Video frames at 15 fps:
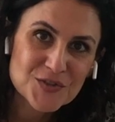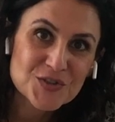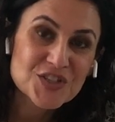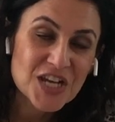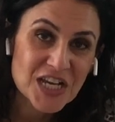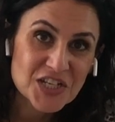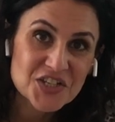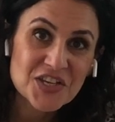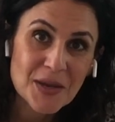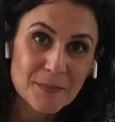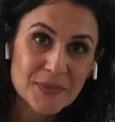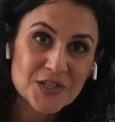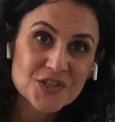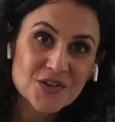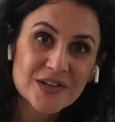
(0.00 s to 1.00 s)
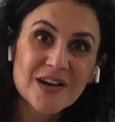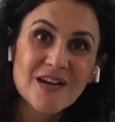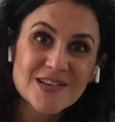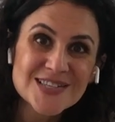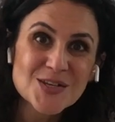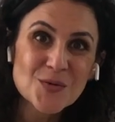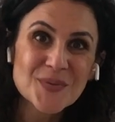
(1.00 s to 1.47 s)
change temperature and
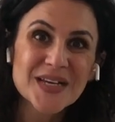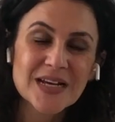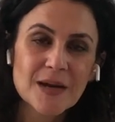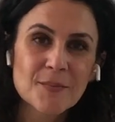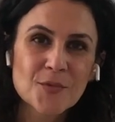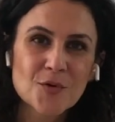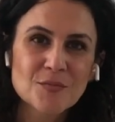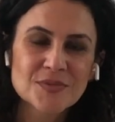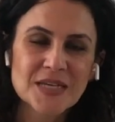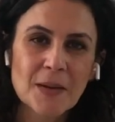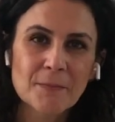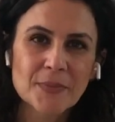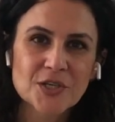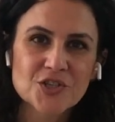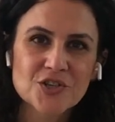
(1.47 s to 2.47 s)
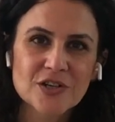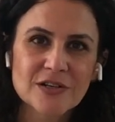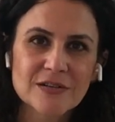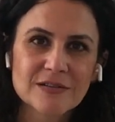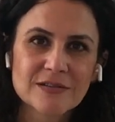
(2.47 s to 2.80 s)
also become room temperature.